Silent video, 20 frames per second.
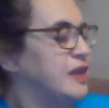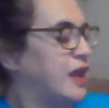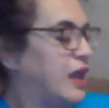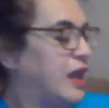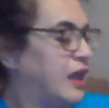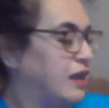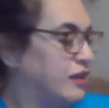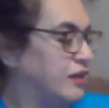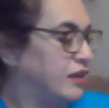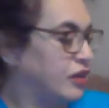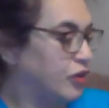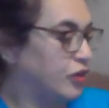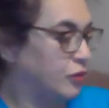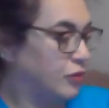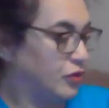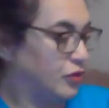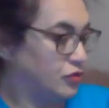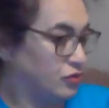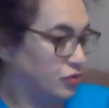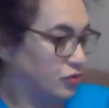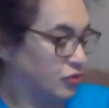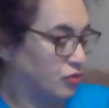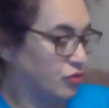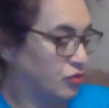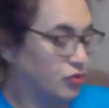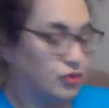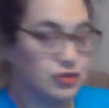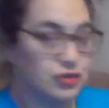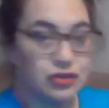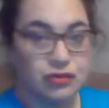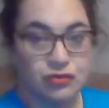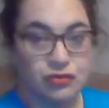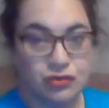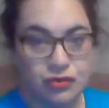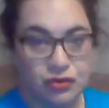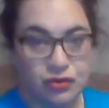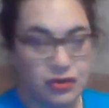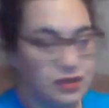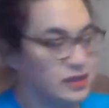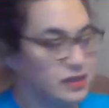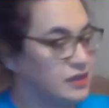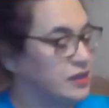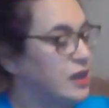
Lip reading: I think we'll do cross cross.